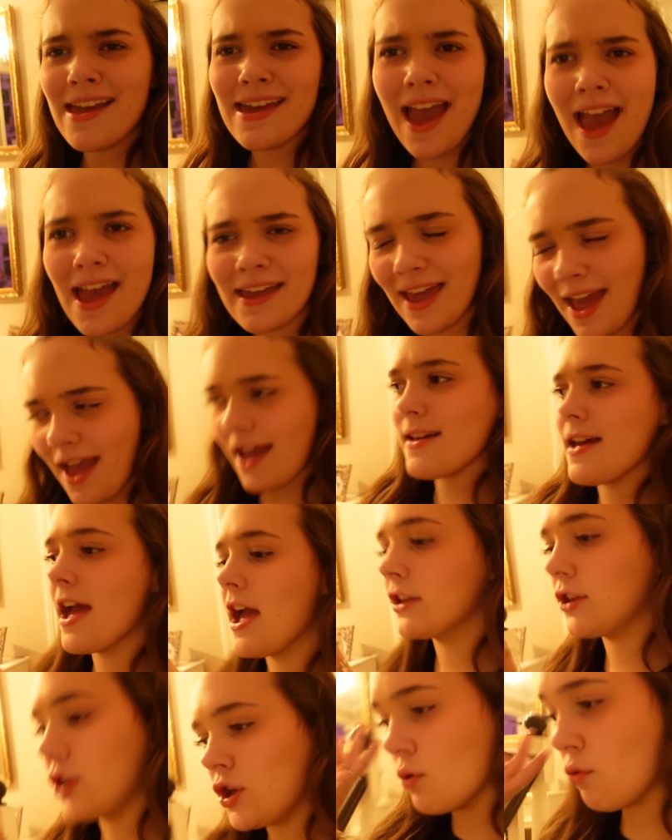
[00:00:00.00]
yeah, yeah, yeah.
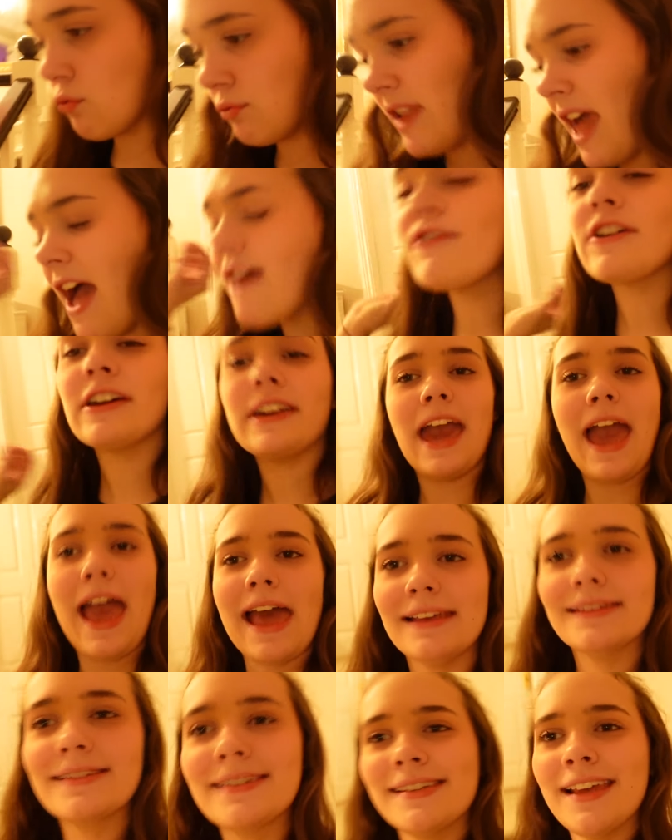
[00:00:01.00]
You'll never
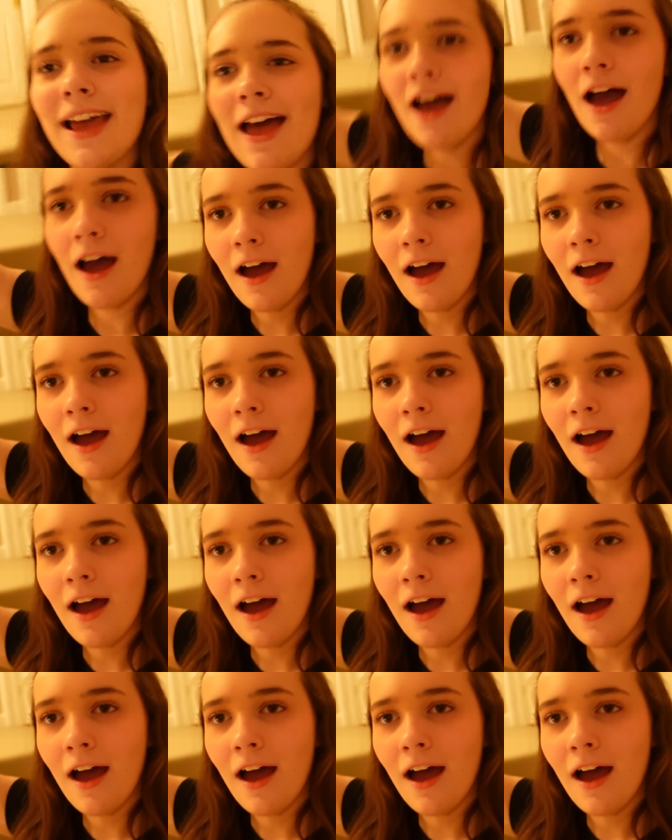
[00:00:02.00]
guess.